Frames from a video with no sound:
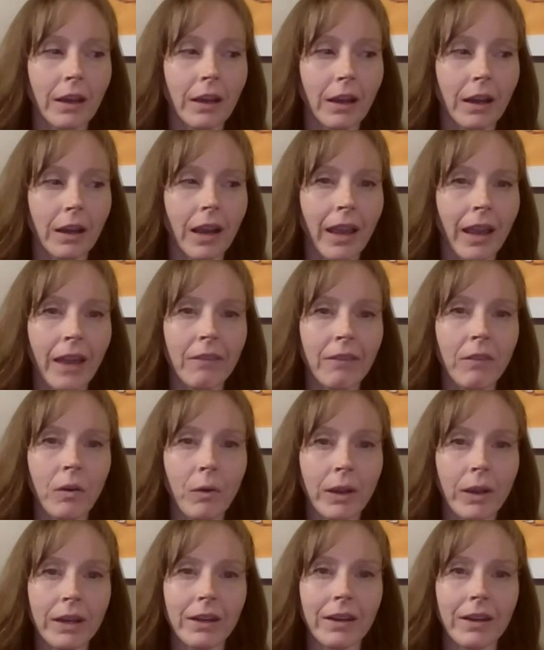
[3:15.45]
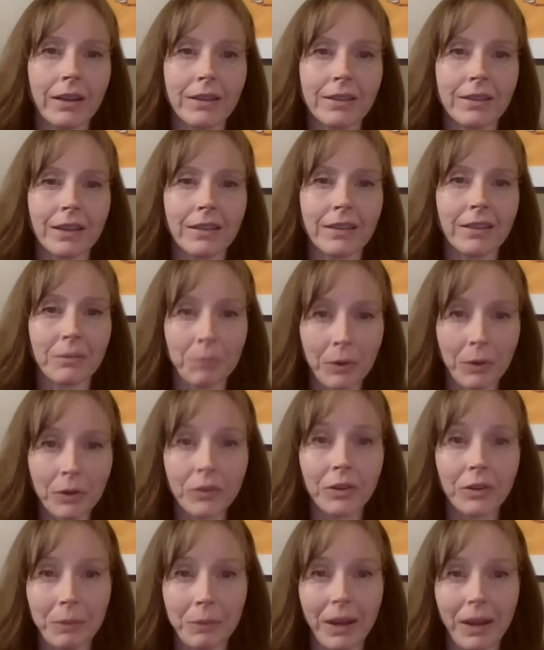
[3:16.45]
uh, I have quite an extensive
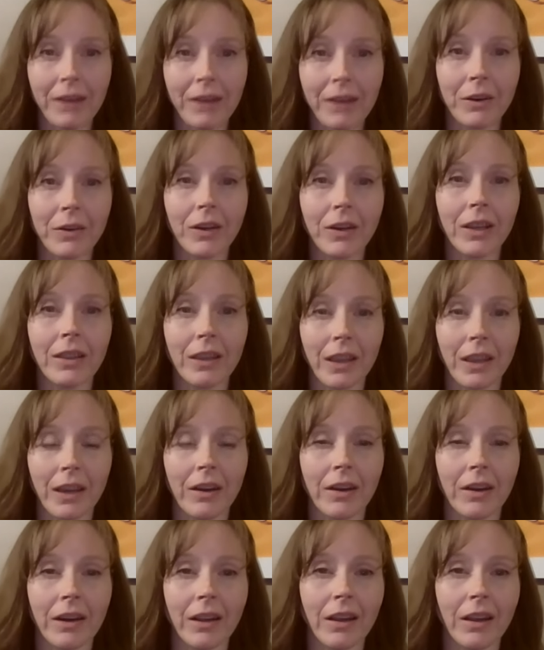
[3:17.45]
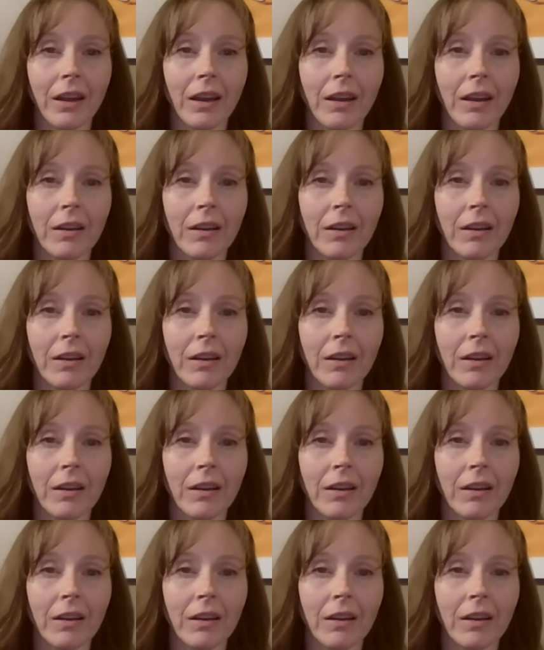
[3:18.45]
personal background in the area